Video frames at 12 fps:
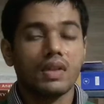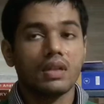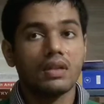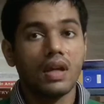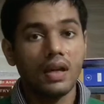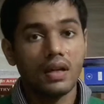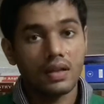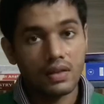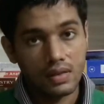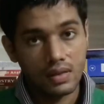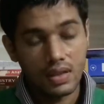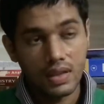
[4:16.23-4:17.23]
that
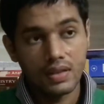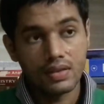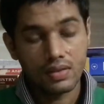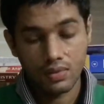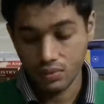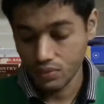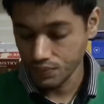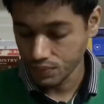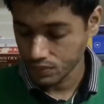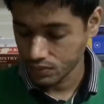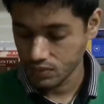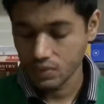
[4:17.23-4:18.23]
leads to
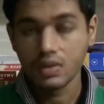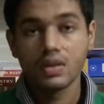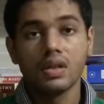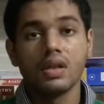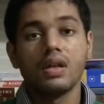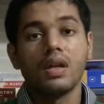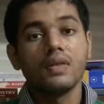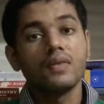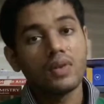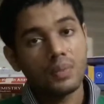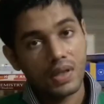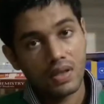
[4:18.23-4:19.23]

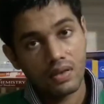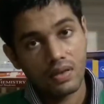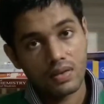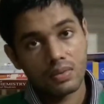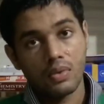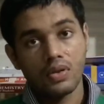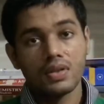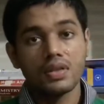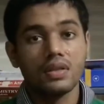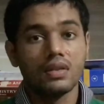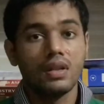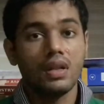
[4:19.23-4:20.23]
inflammatory response
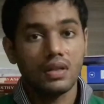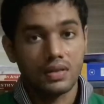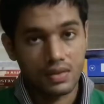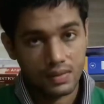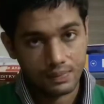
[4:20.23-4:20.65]
in the lungs,